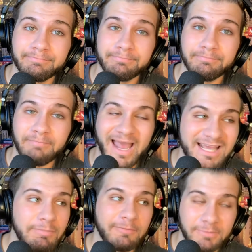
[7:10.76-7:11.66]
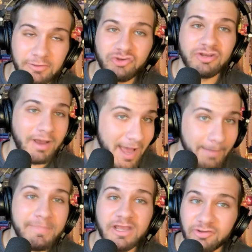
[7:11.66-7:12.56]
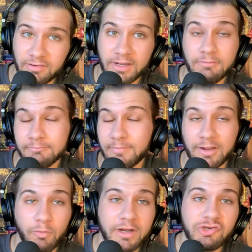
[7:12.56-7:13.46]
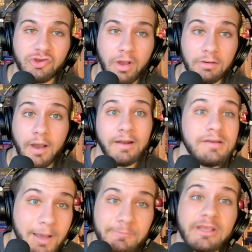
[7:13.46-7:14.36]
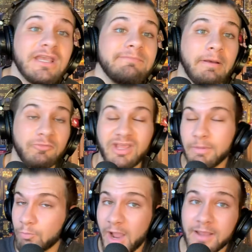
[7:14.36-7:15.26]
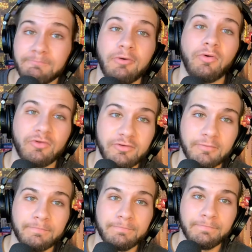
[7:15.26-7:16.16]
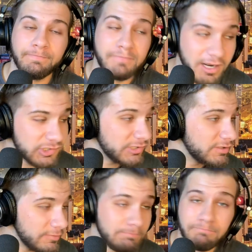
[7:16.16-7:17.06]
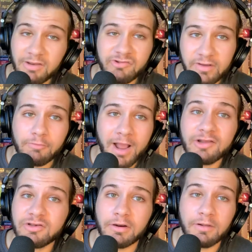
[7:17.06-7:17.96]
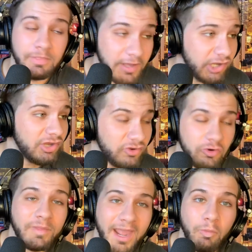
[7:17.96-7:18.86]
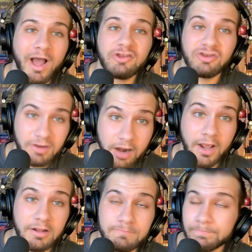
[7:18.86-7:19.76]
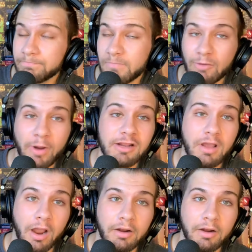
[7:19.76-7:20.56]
Matt Eberflus, obviously, like what he saw, enough to keep him. Same with Brian Poles. This is their roster. This is who they want starting at right guard.